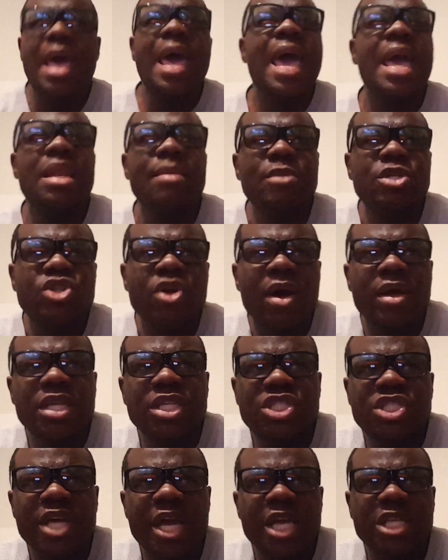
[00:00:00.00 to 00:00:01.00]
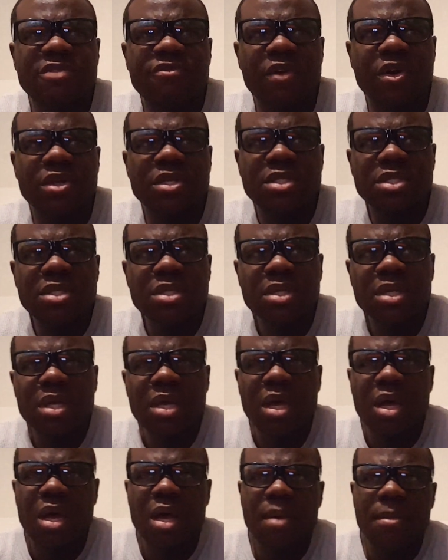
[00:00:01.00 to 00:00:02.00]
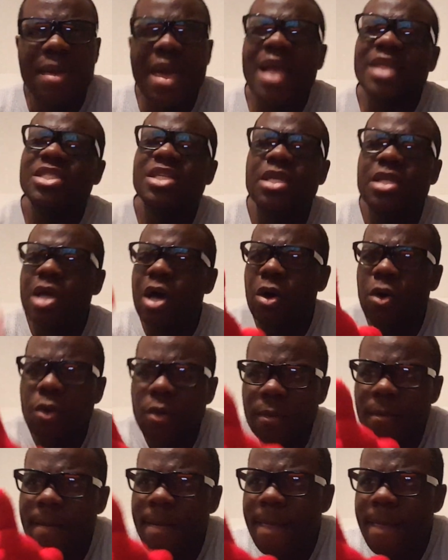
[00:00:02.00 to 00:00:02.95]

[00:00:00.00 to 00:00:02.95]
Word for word: hey, let me try on these J's first. Actually, no.